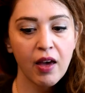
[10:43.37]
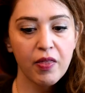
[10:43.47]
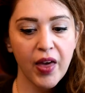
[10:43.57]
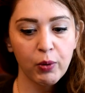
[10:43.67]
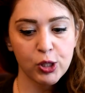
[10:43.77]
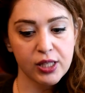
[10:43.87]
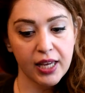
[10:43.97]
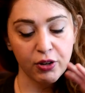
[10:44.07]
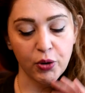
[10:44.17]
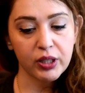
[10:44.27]
they will just
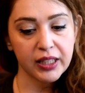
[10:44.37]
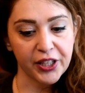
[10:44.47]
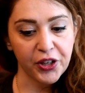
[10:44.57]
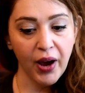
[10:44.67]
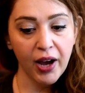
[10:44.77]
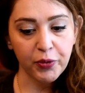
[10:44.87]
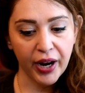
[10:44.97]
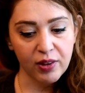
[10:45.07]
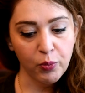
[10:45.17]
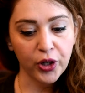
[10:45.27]
like, you know, clean you out
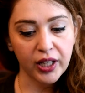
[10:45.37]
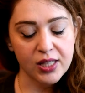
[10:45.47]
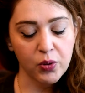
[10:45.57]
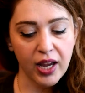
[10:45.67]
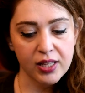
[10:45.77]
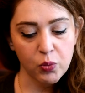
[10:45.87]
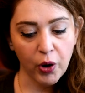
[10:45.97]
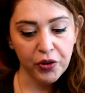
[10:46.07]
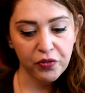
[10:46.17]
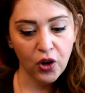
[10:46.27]
right in the morning. It's
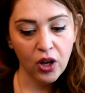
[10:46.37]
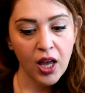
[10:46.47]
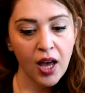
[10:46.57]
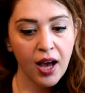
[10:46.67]
wonderful.